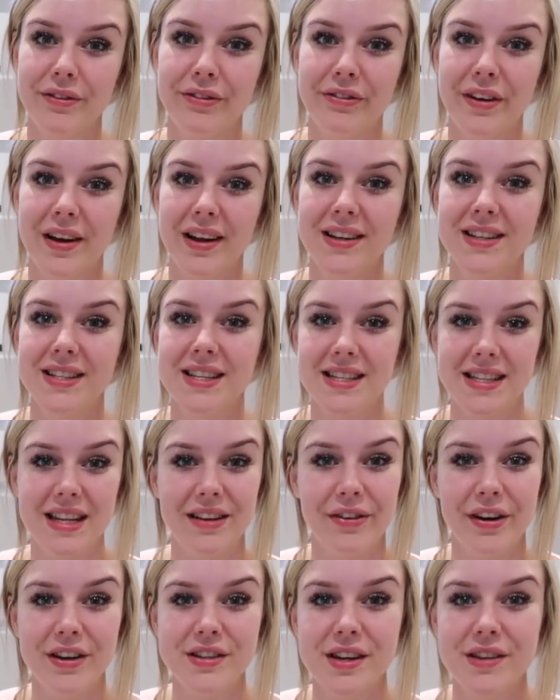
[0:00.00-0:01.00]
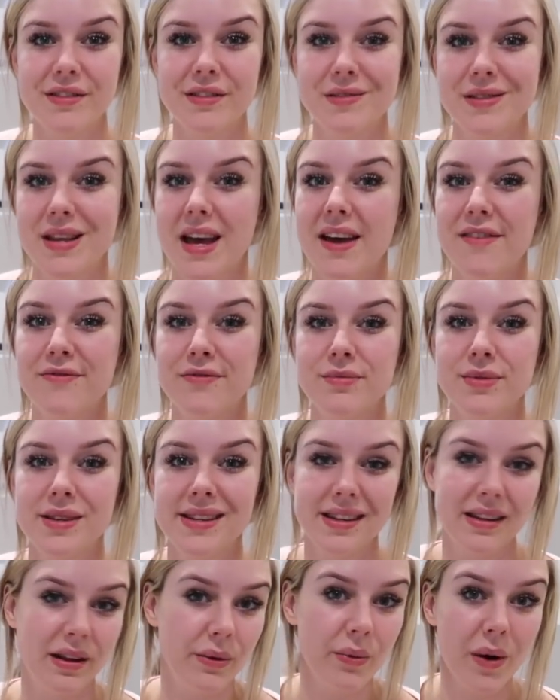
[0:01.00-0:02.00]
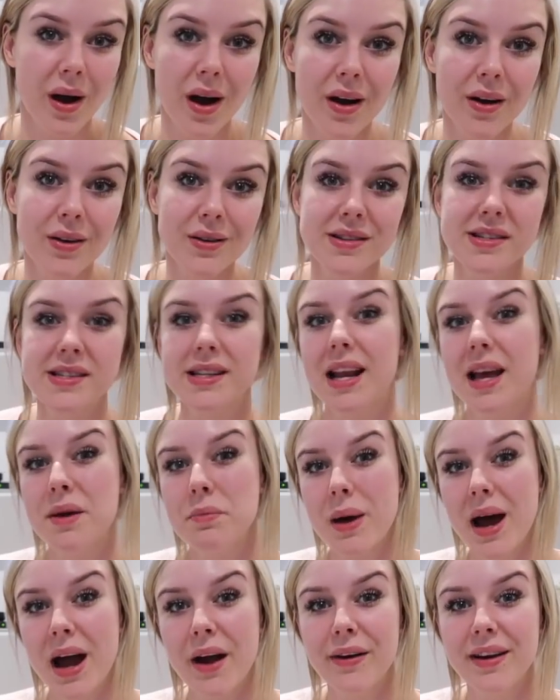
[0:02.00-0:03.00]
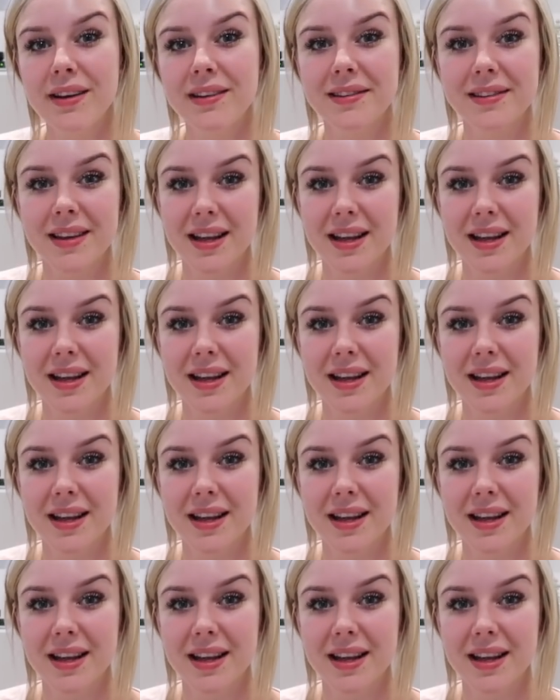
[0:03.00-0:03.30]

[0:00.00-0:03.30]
fun Disney photos on there from Disney World, Disneyland Paris,